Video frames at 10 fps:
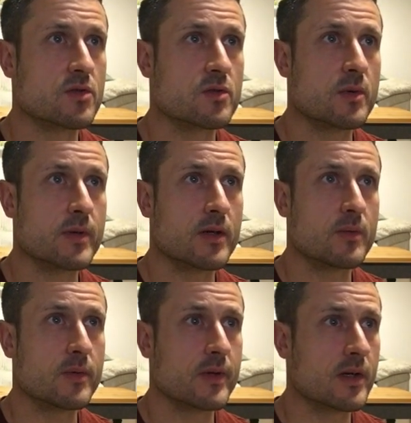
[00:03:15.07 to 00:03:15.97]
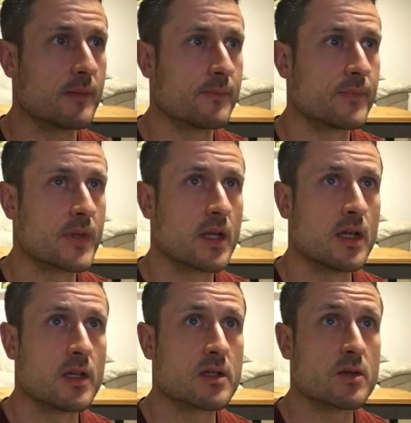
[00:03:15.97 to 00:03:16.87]
what we got?
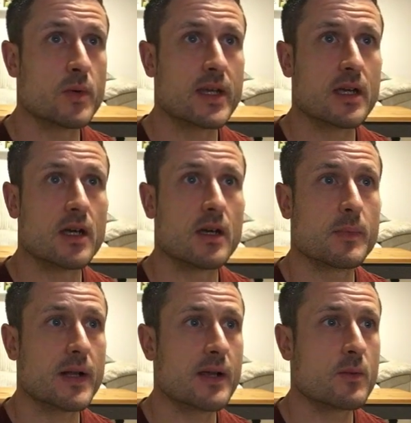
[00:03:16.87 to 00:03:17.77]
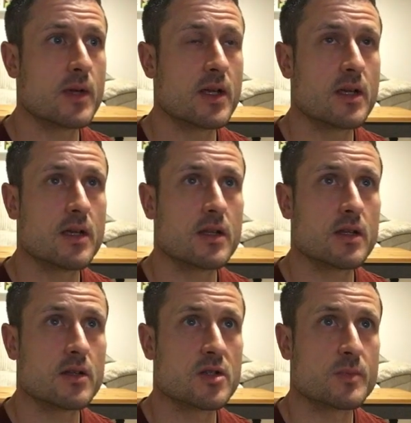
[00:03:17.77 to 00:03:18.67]
So we can play with
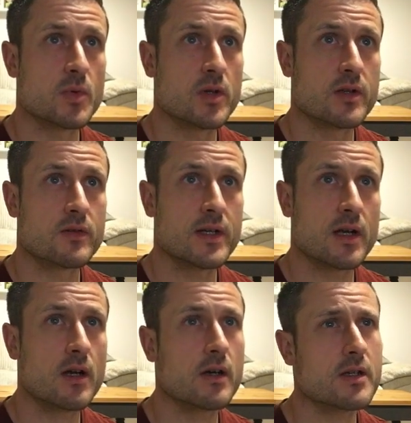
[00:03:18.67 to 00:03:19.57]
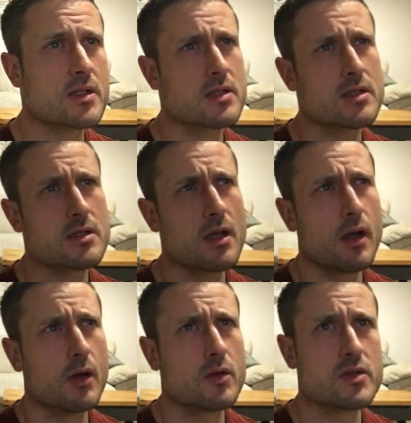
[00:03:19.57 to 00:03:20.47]
the spoiler ring. Oh, it's
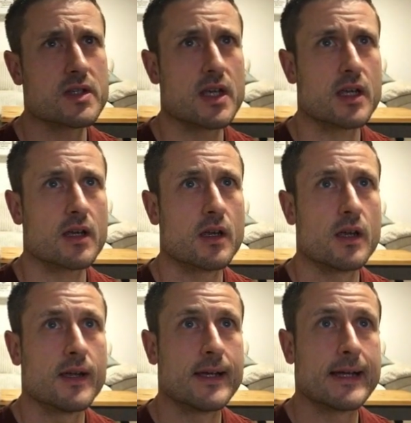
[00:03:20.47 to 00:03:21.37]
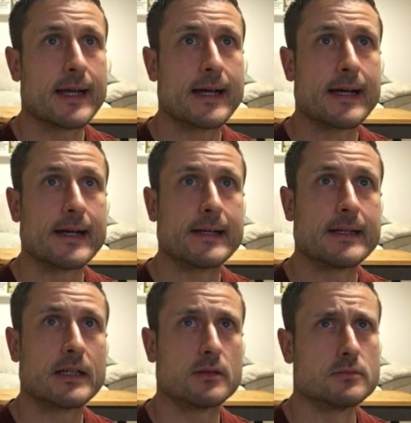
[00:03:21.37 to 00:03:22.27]
so sick.
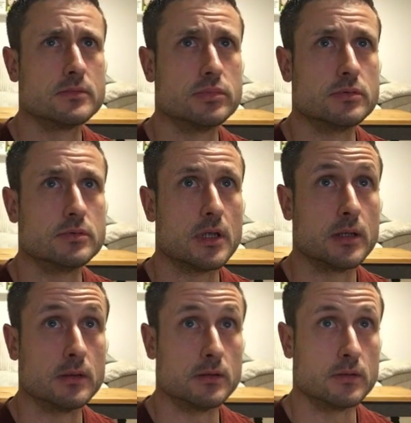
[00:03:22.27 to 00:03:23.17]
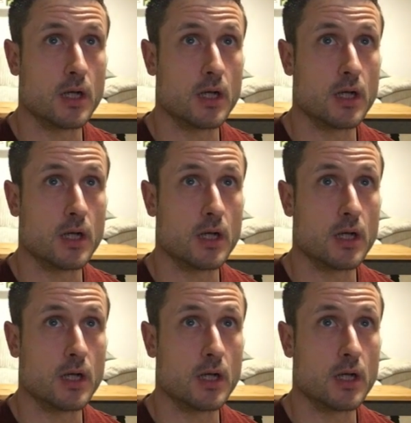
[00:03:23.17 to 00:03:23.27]
Ooh.